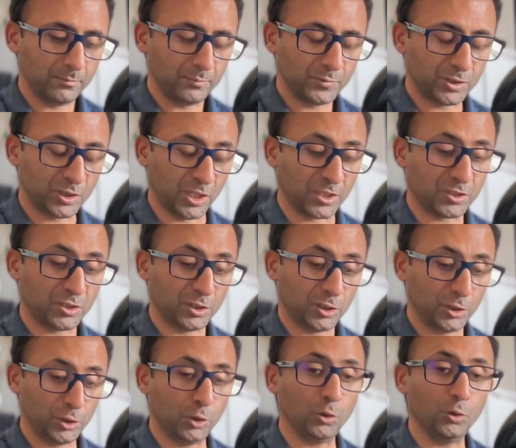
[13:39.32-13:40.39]
just
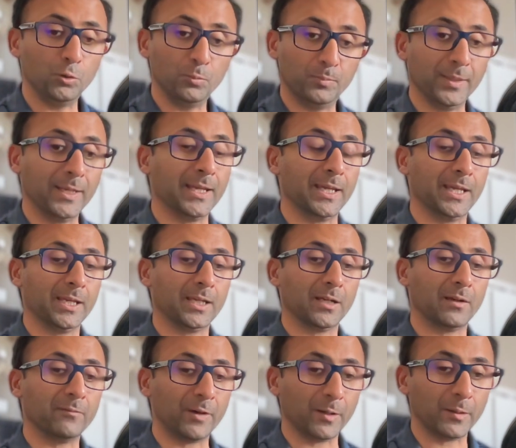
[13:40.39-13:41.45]
you being a
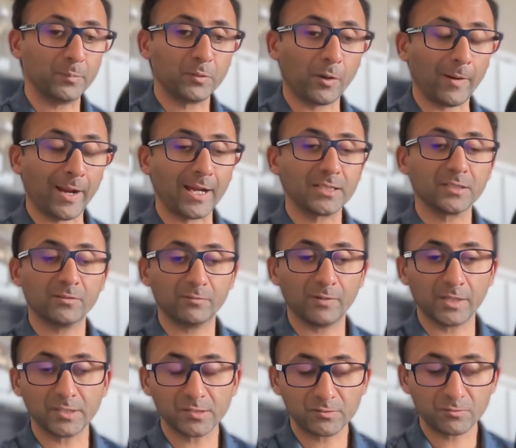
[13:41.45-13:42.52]
very proactive
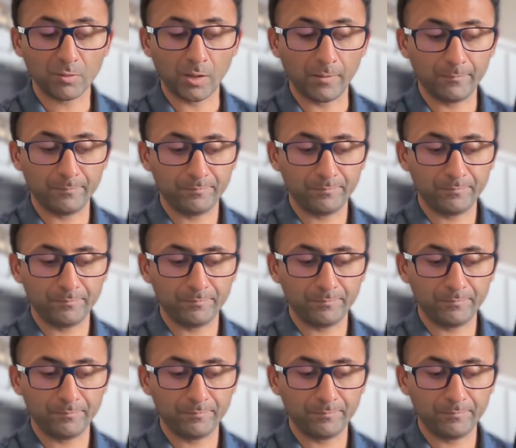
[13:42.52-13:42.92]
registrar.